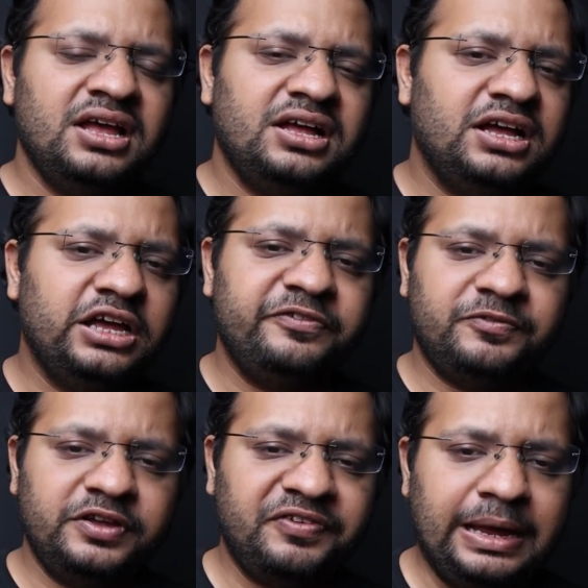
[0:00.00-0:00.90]
Uh, if,
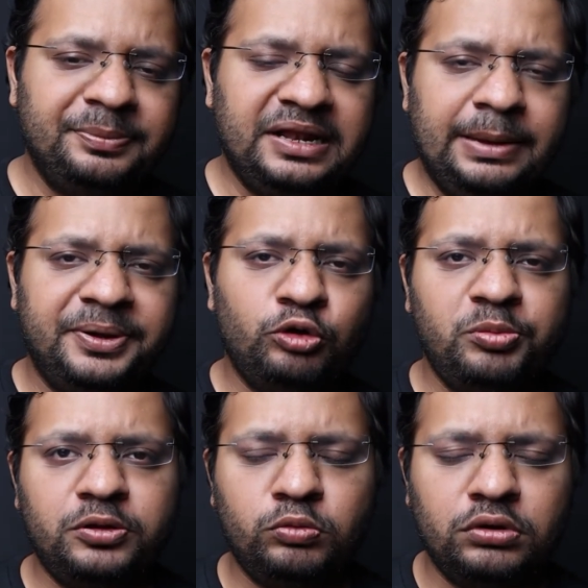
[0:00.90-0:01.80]
if I am claiming to
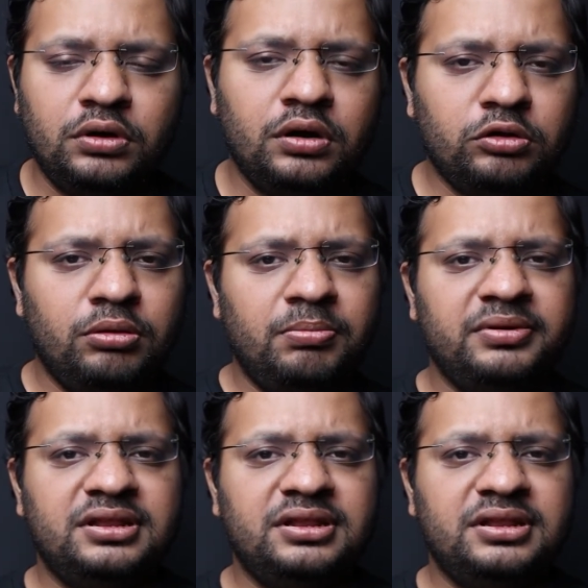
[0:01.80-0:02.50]
be Google.com,